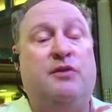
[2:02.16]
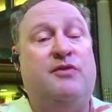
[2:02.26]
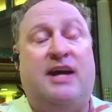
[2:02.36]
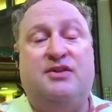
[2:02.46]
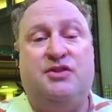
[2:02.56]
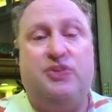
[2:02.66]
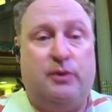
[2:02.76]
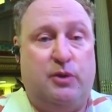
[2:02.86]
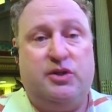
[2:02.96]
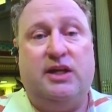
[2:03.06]
We've had
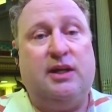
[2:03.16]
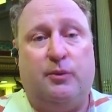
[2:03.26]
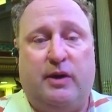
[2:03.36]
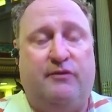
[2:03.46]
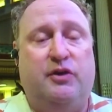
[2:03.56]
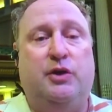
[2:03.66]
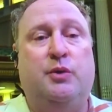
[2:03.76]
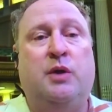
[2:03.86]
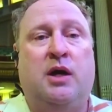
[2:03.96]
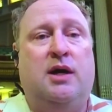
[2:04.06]
zero ticket revenue